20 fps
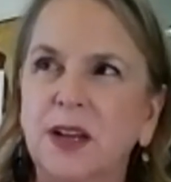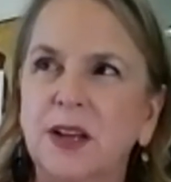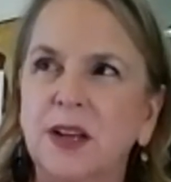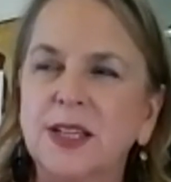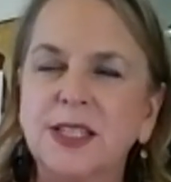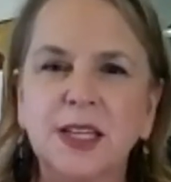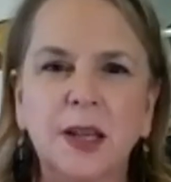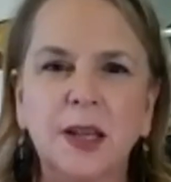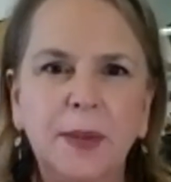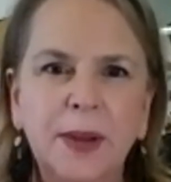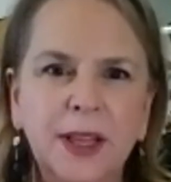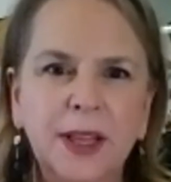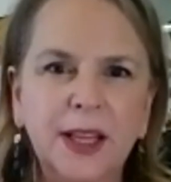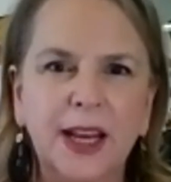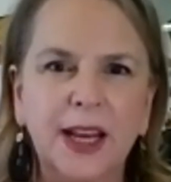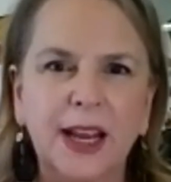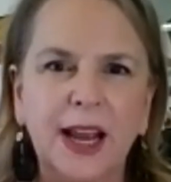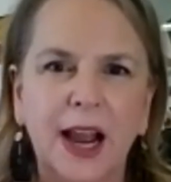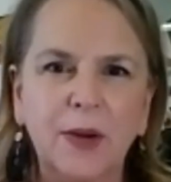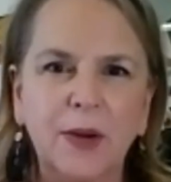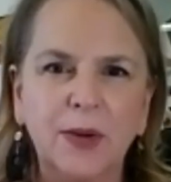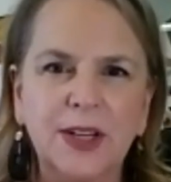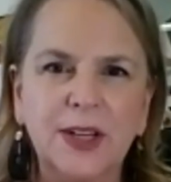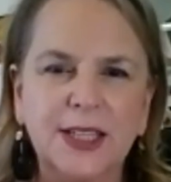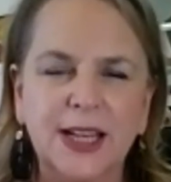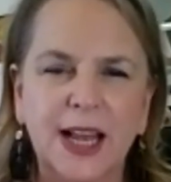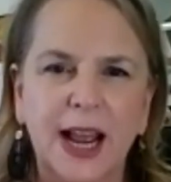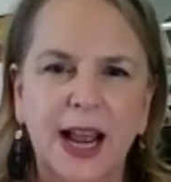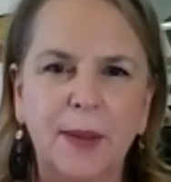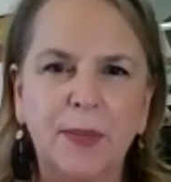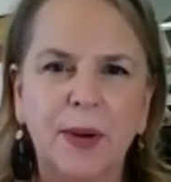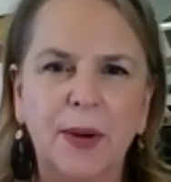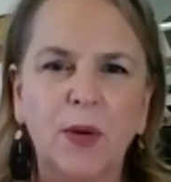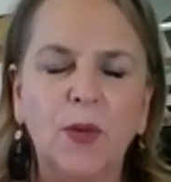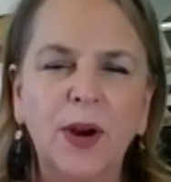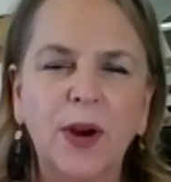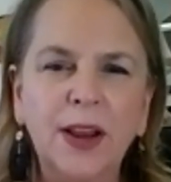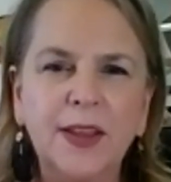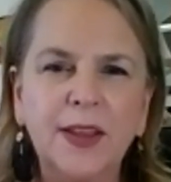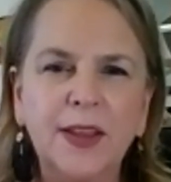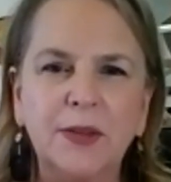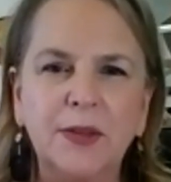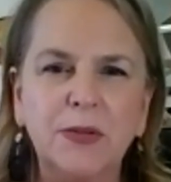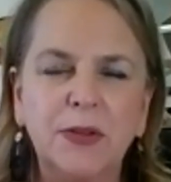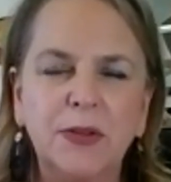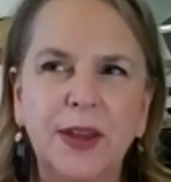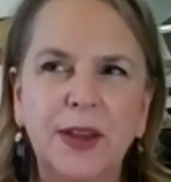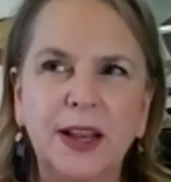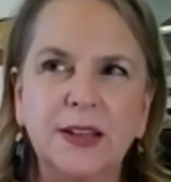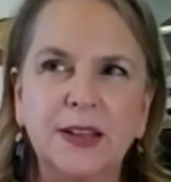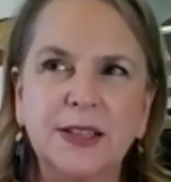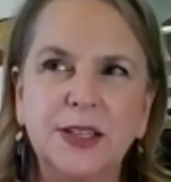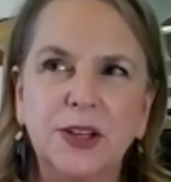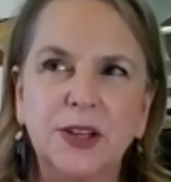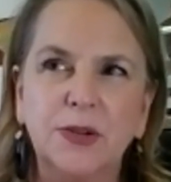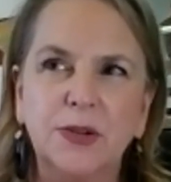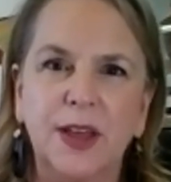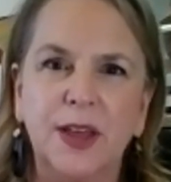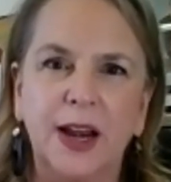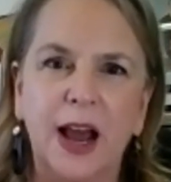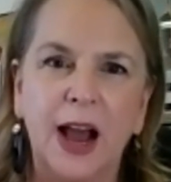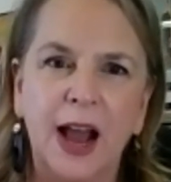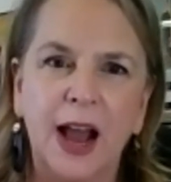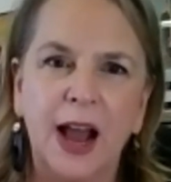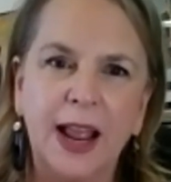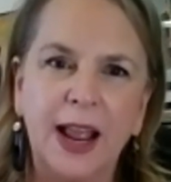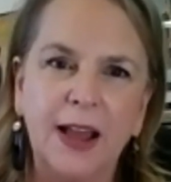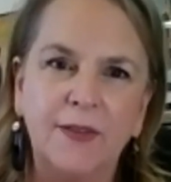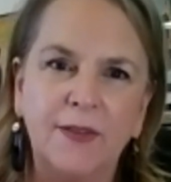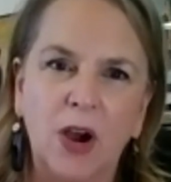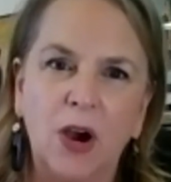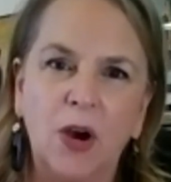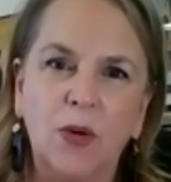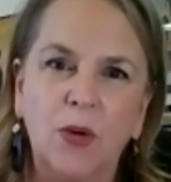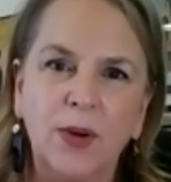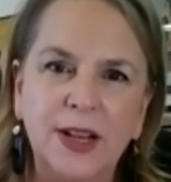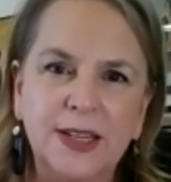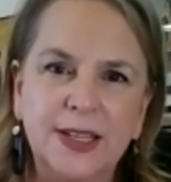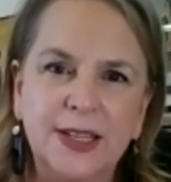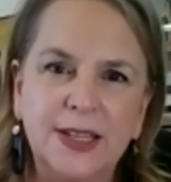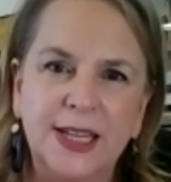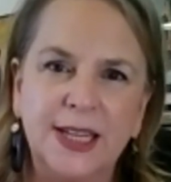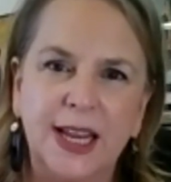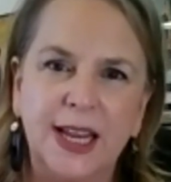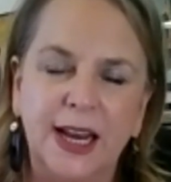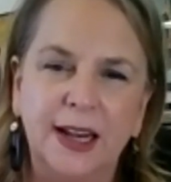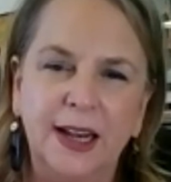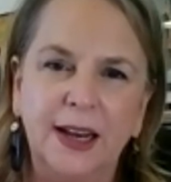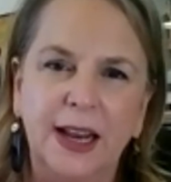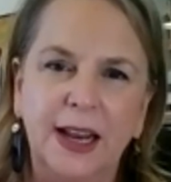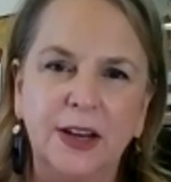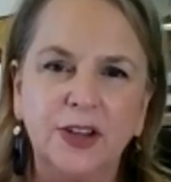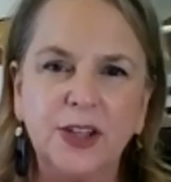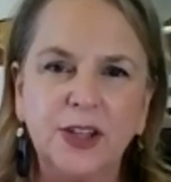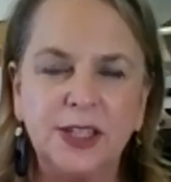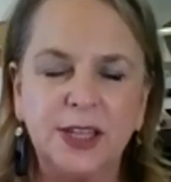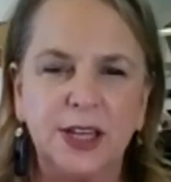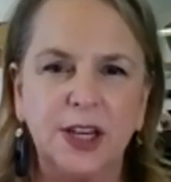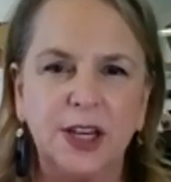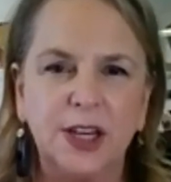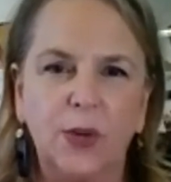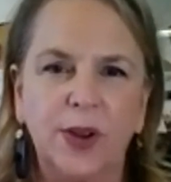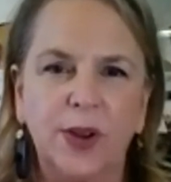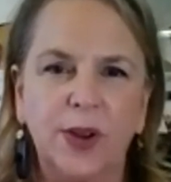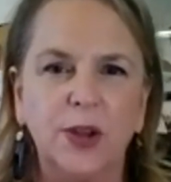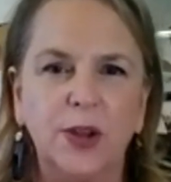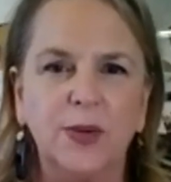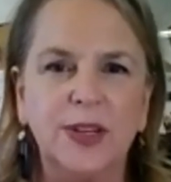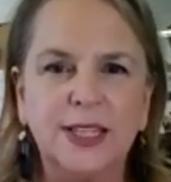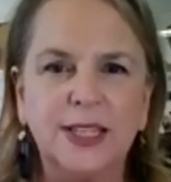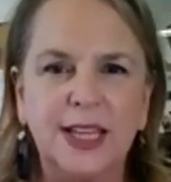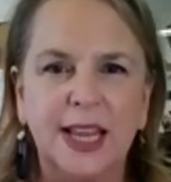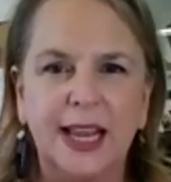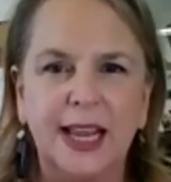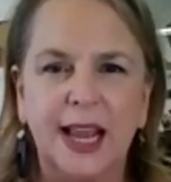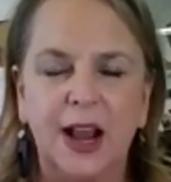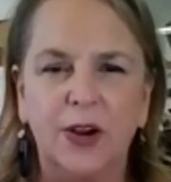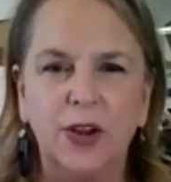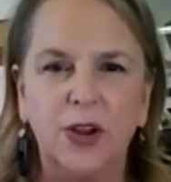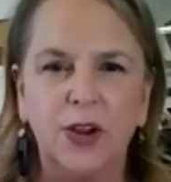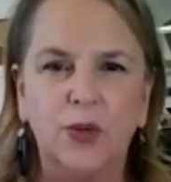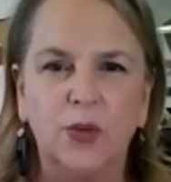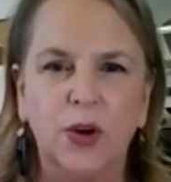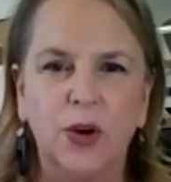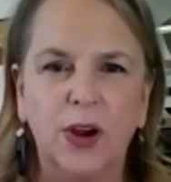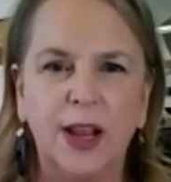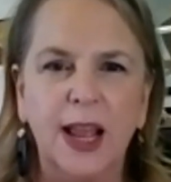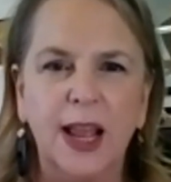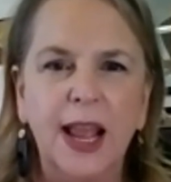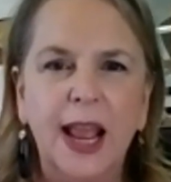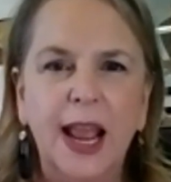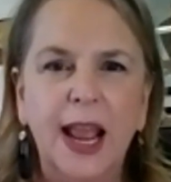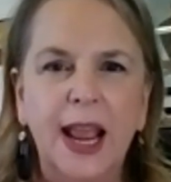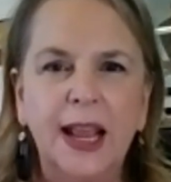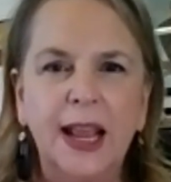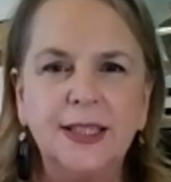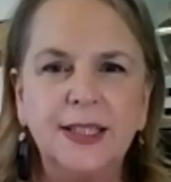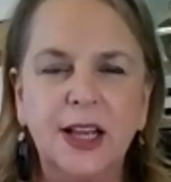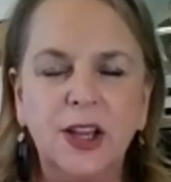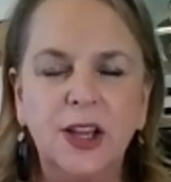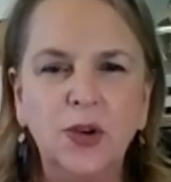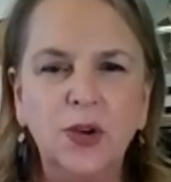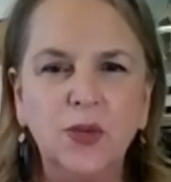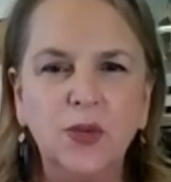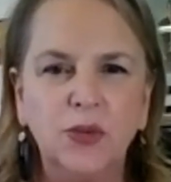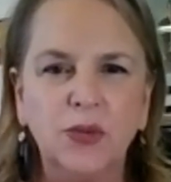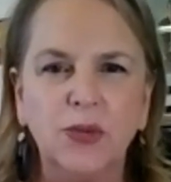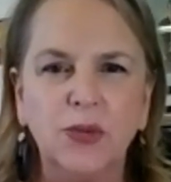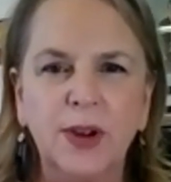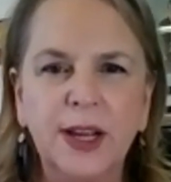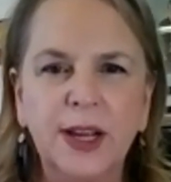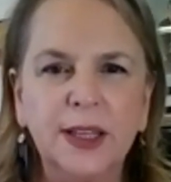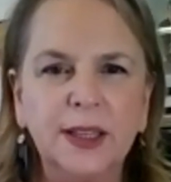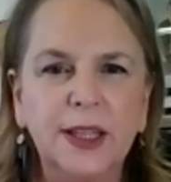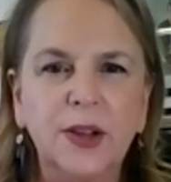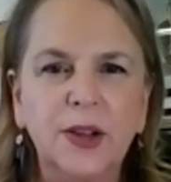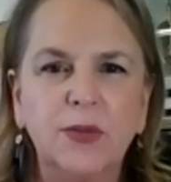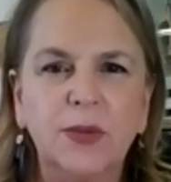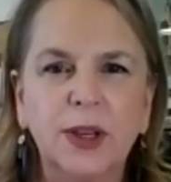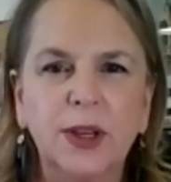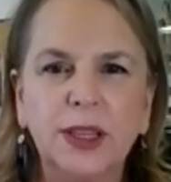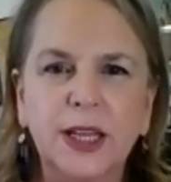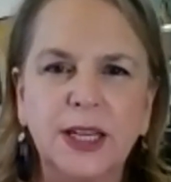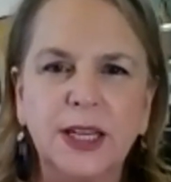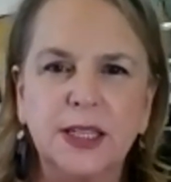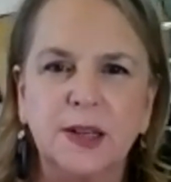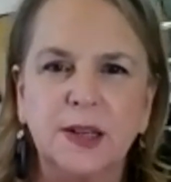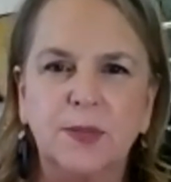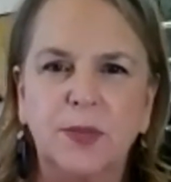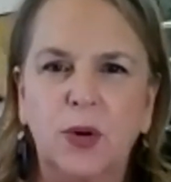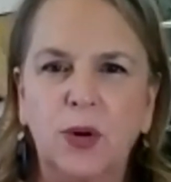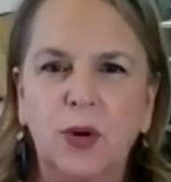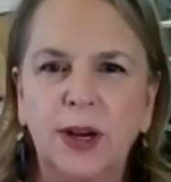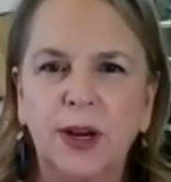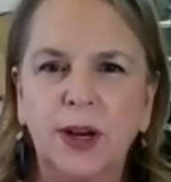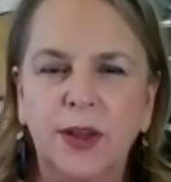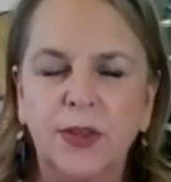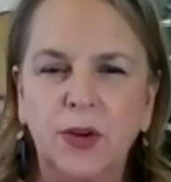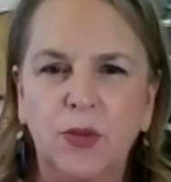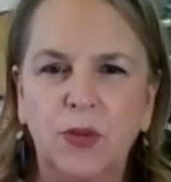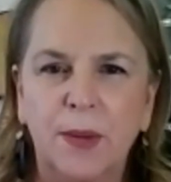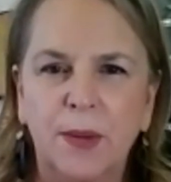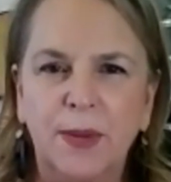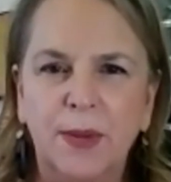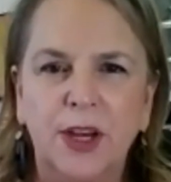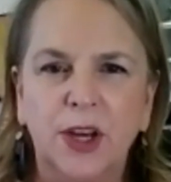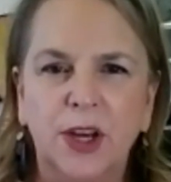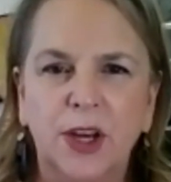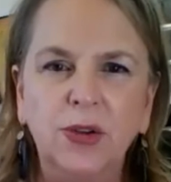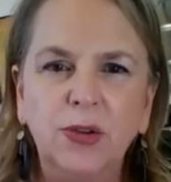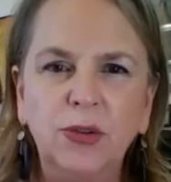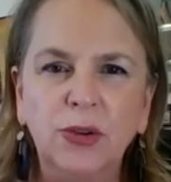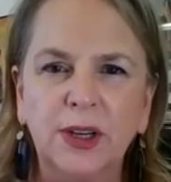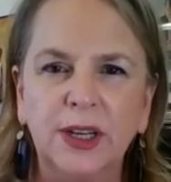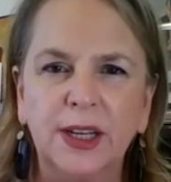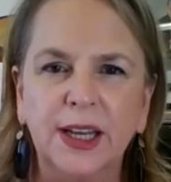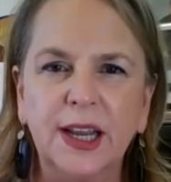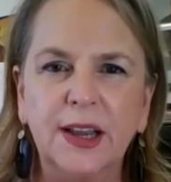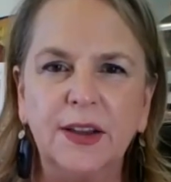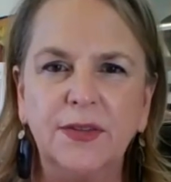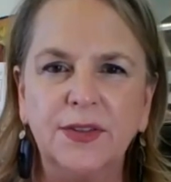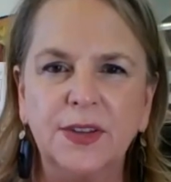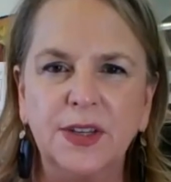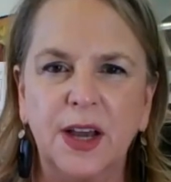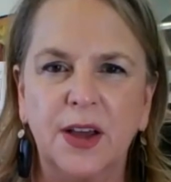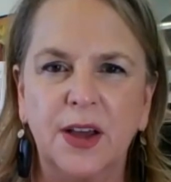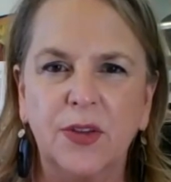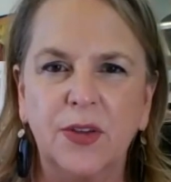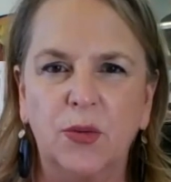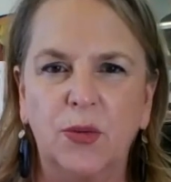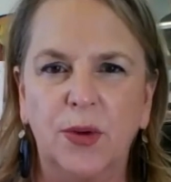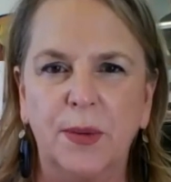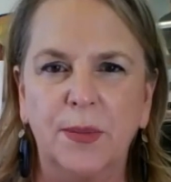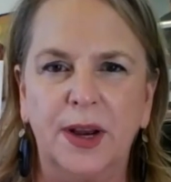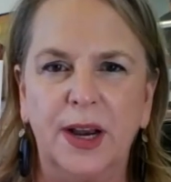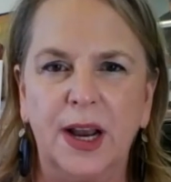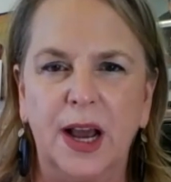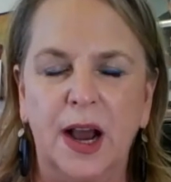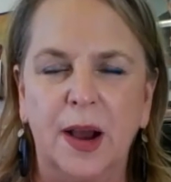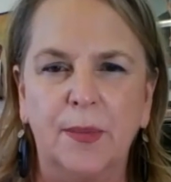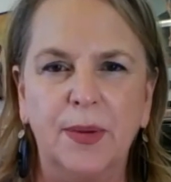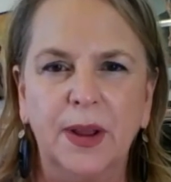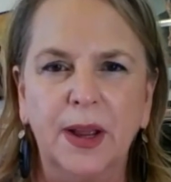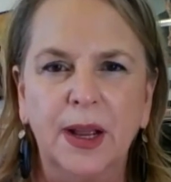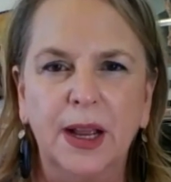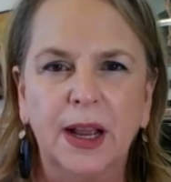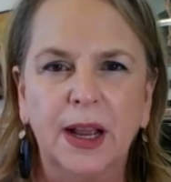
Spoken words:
stability, I would say. But one of the other things too that I have always seen just in knowing you and seeing how you work is that you really, really support other women. You lift other women up,